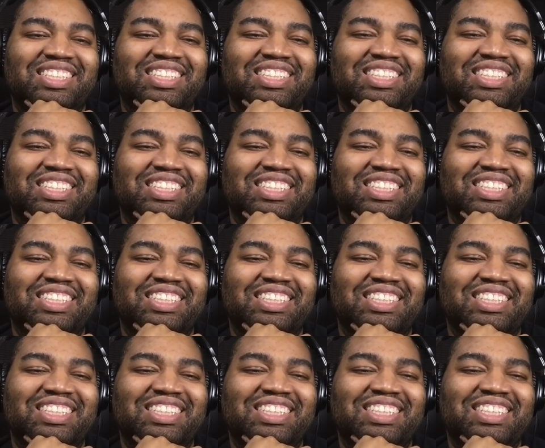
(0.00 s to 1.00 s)

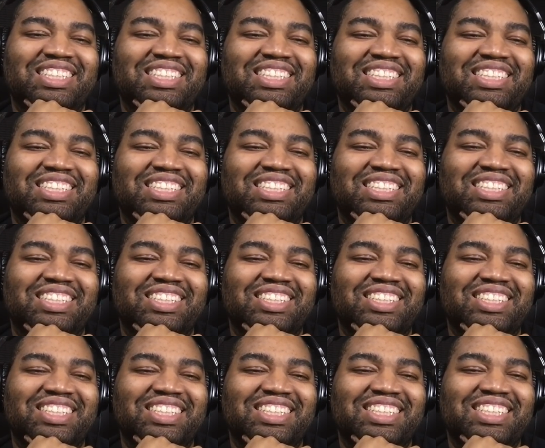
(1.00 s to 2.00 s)

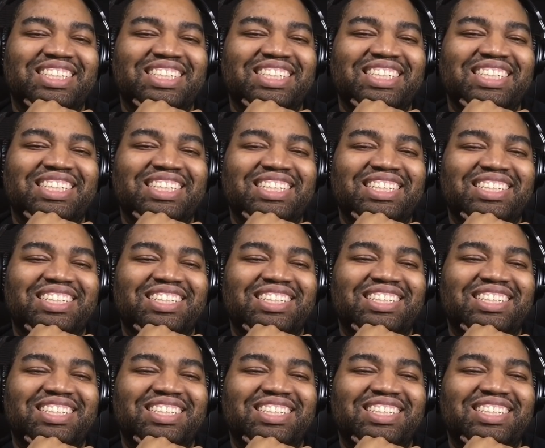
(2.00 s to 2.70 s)
No words are spoken by the person on screen.